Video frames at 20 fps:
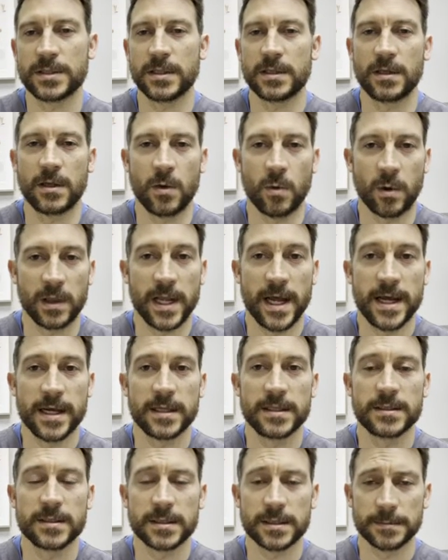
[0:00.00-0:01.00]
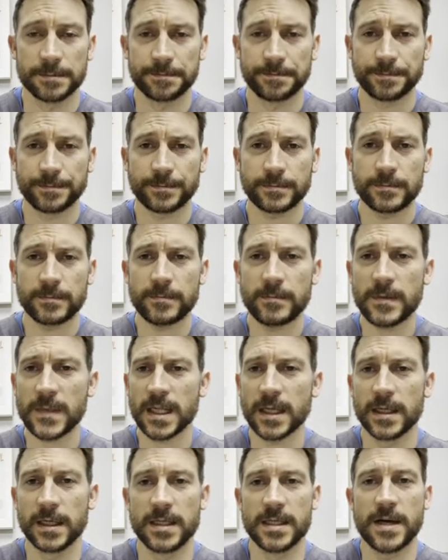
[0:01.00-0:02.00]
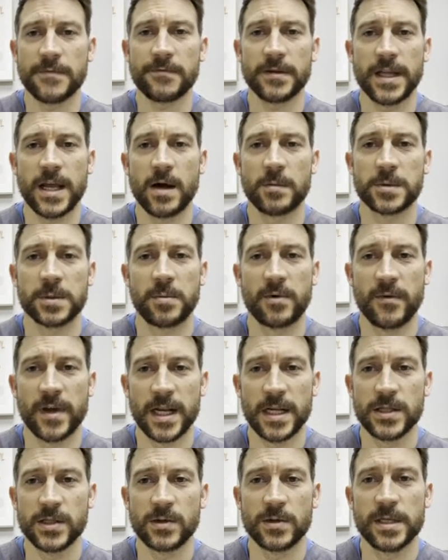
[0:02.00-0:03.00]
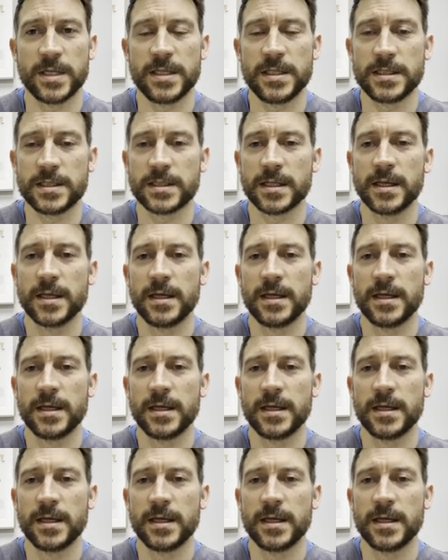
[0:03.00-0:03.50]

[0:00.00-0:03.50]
and lower legs can definitely help to prevent injuries.